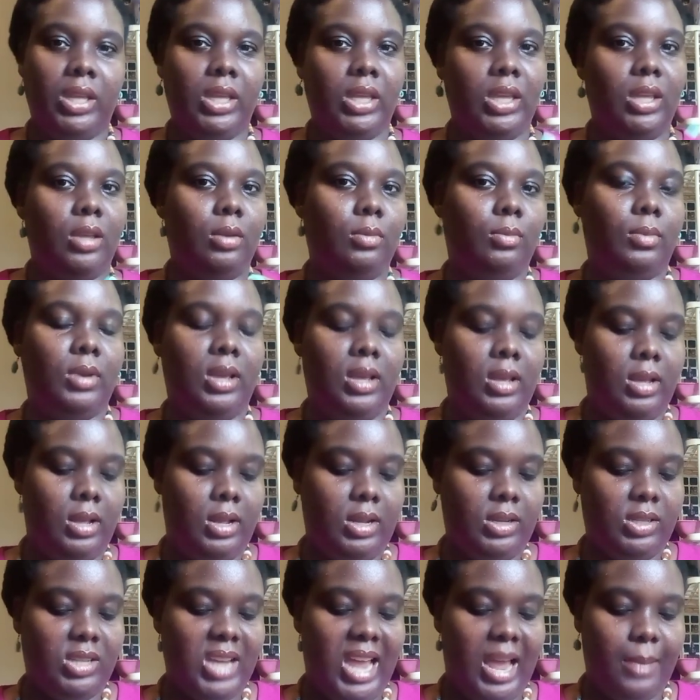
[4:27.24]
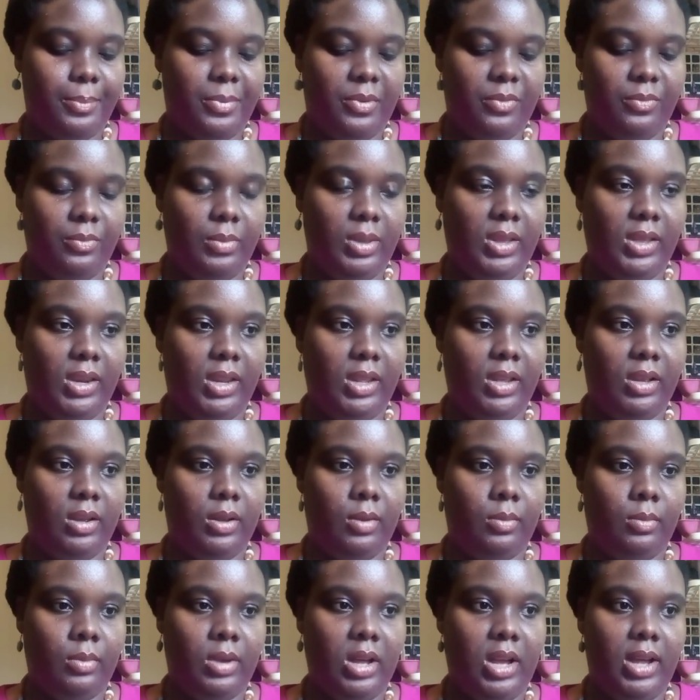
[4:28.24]
type of medium
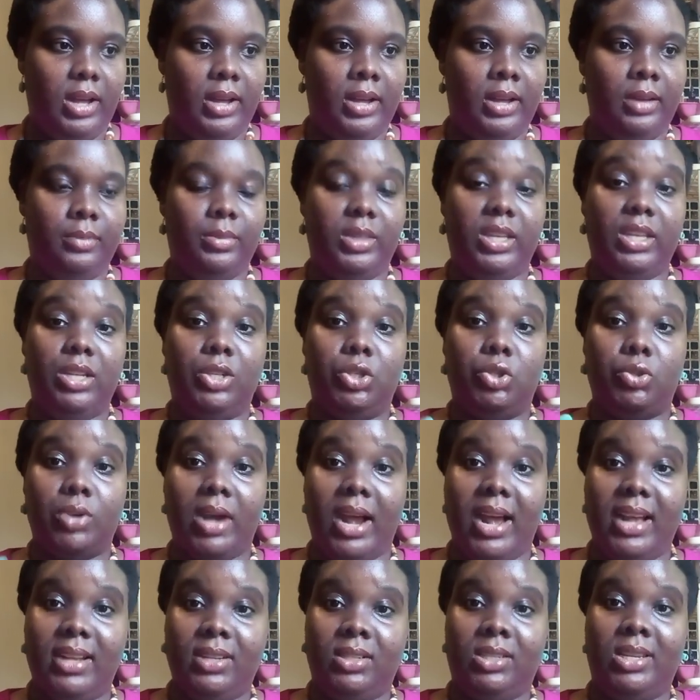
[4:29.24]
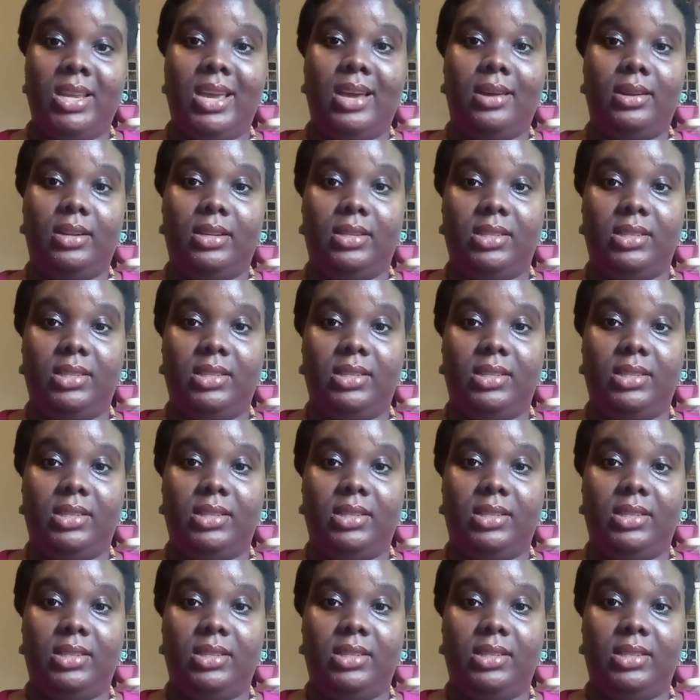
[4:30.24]
that dries down and sets down.